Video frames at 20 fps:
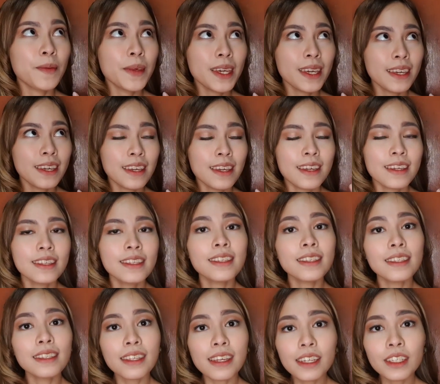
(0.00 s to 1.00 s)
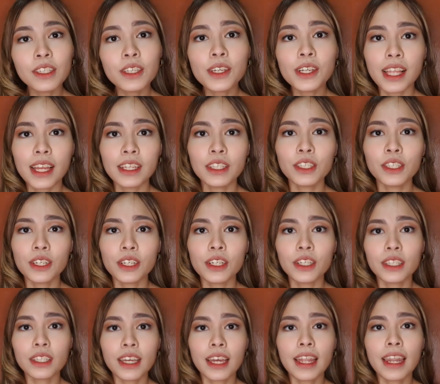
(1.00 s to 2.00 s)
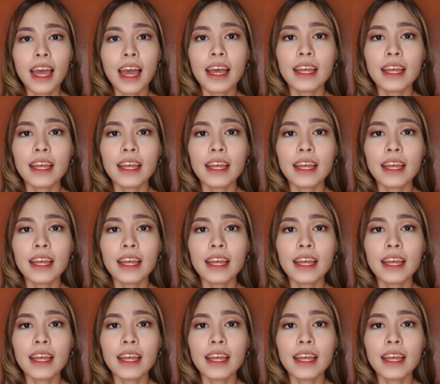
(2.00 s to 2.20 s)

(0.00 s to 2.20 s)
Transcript: me, stick to cleansers that